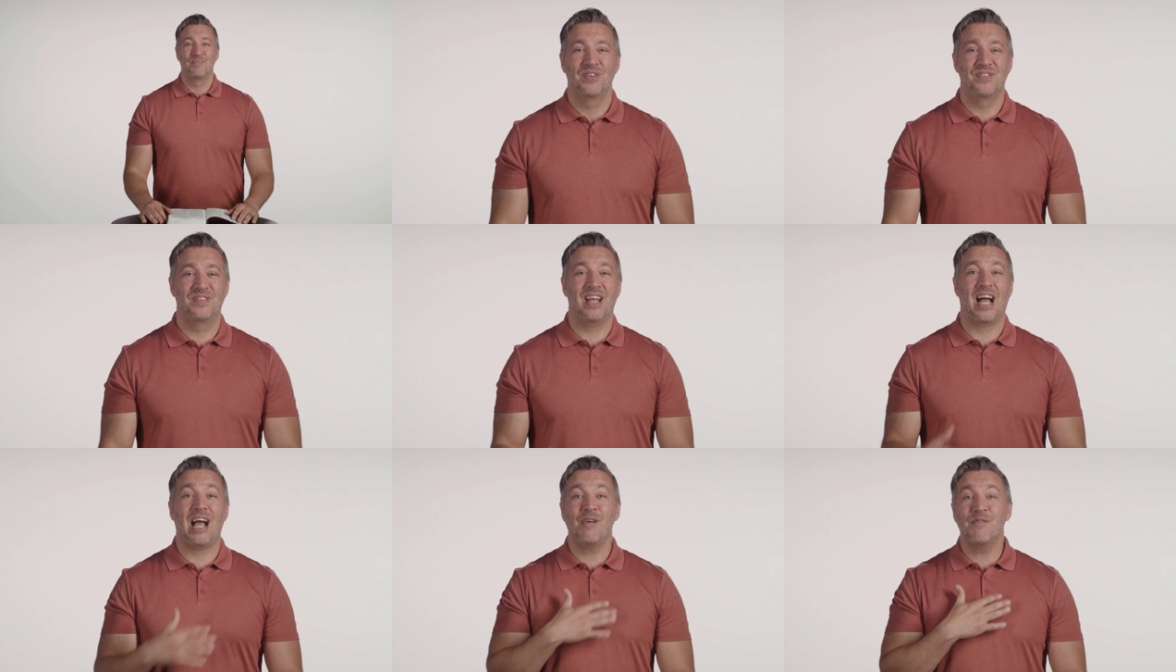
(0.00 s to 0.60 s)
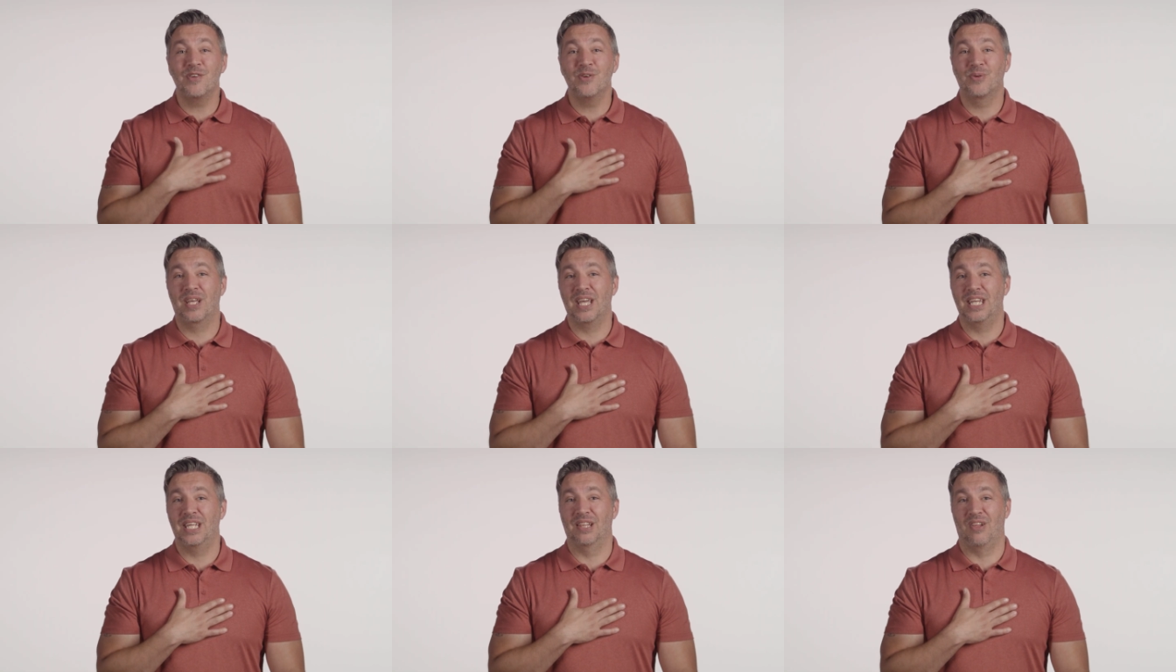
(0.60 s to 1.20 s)
You see, I view
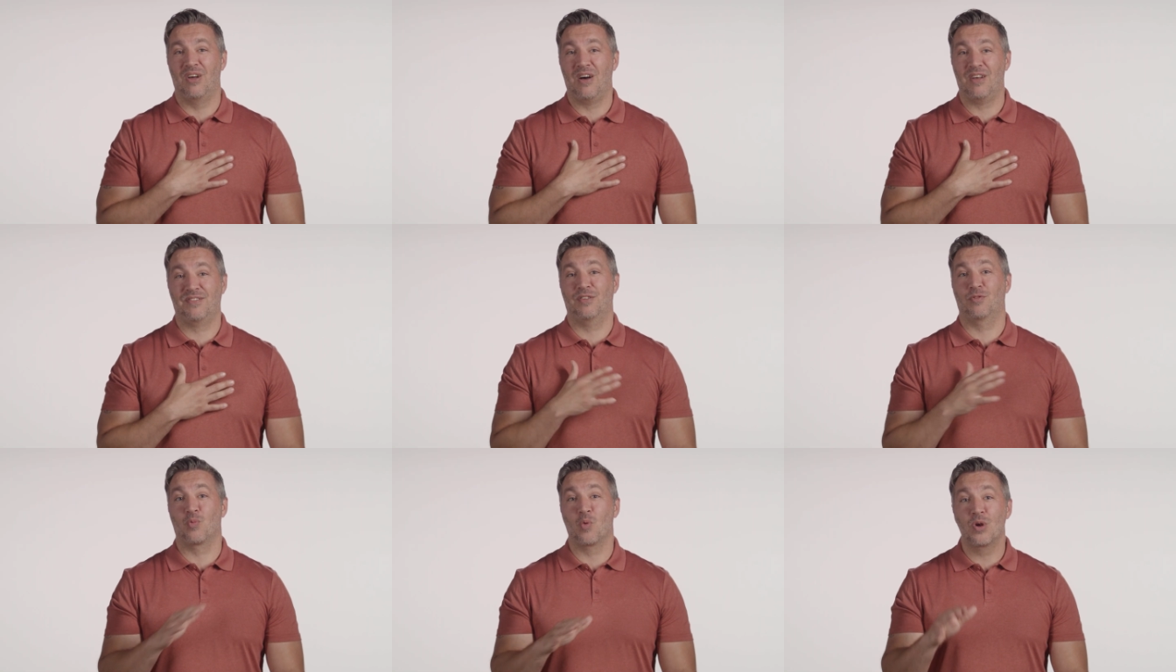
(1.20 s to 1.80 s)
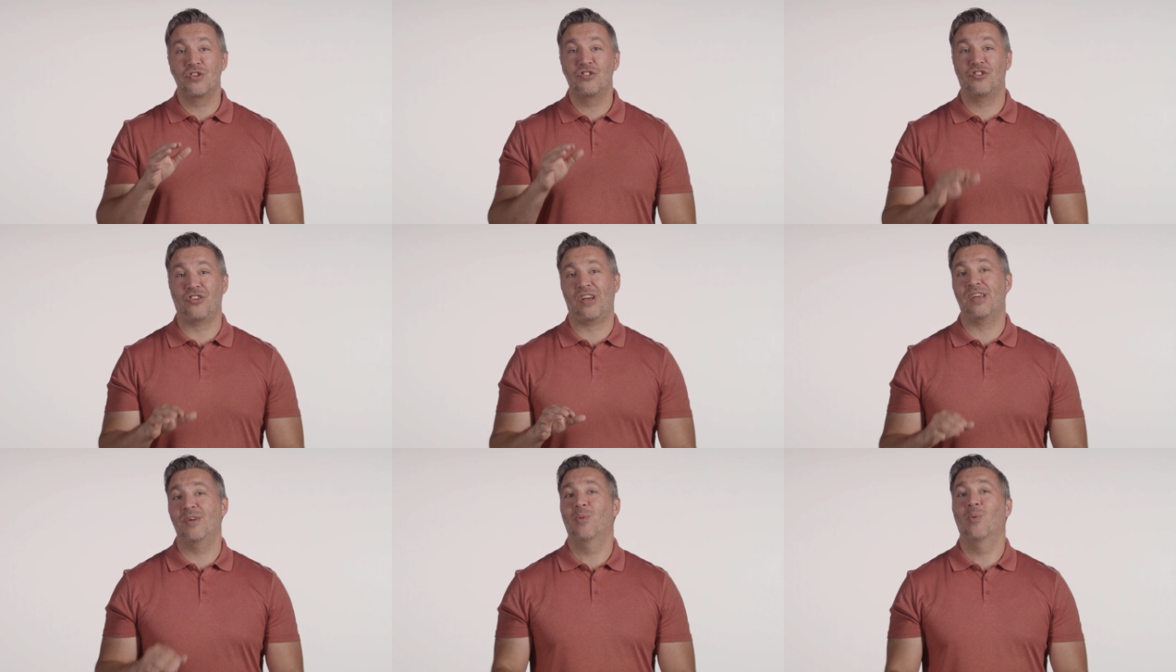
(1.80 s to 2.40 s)
getting lost as one
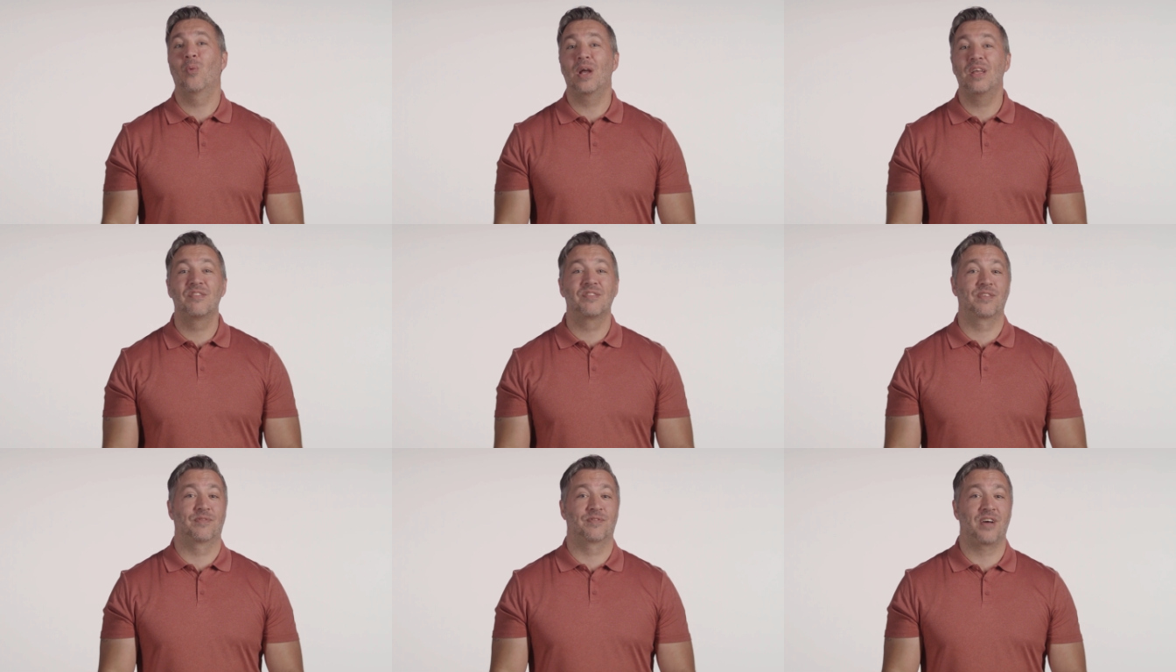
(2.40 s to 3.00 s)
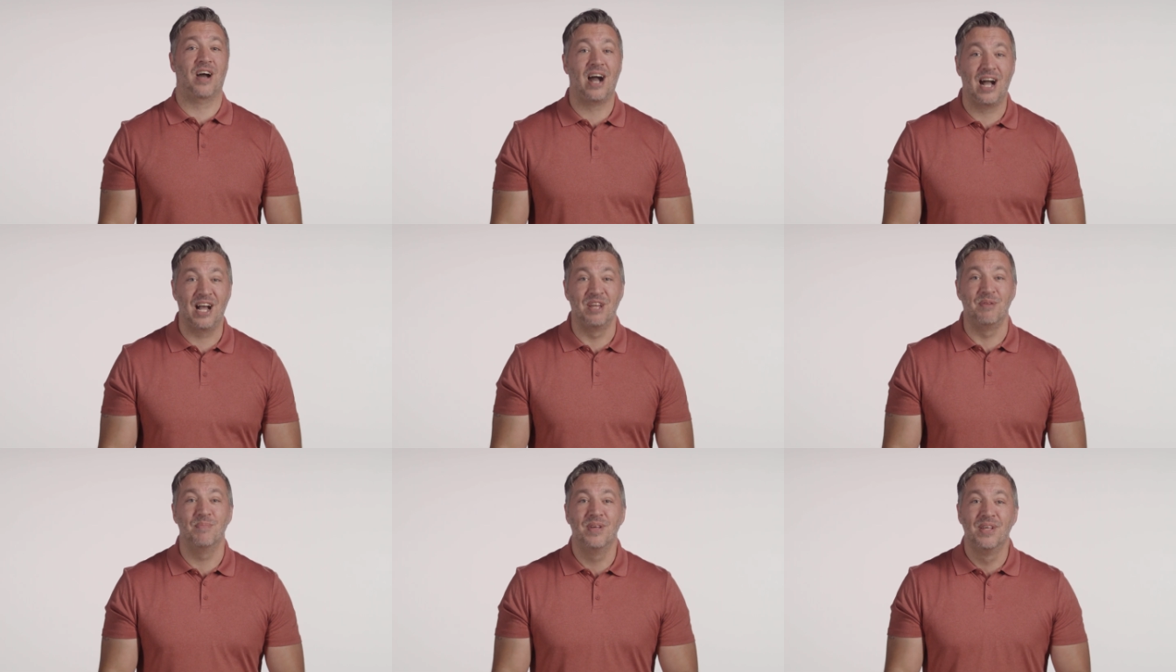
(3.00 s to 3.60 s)
giant waste of
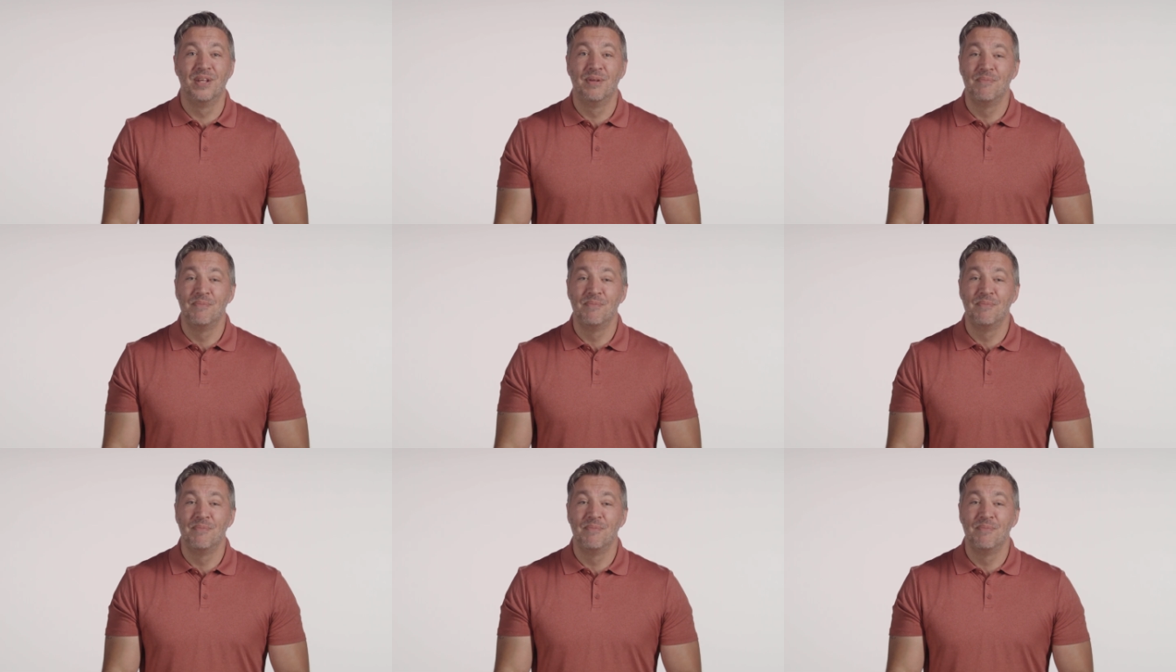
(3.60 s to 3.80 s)
time.